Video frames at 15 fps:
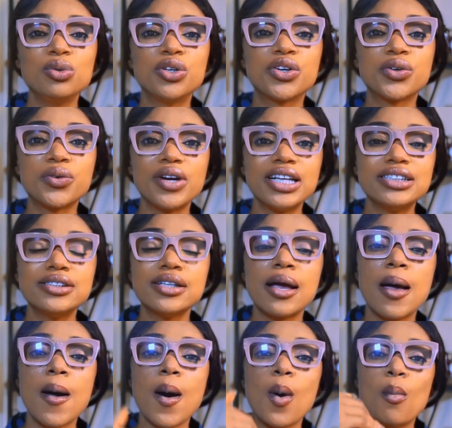create
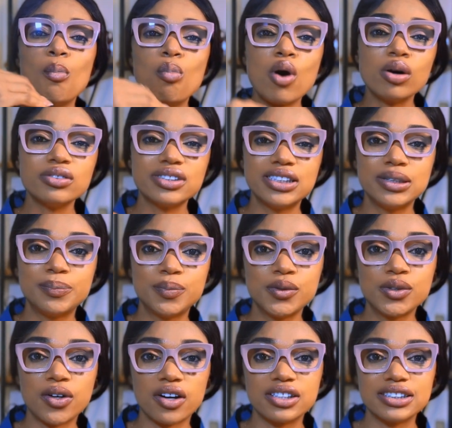multiple
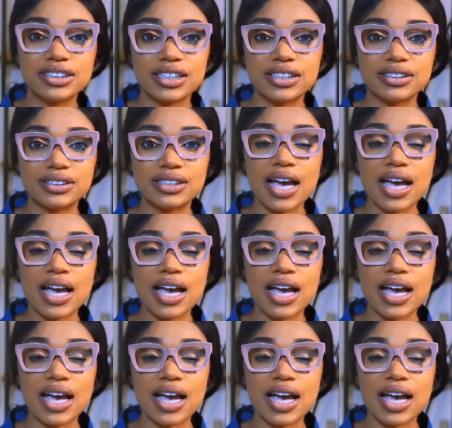contents.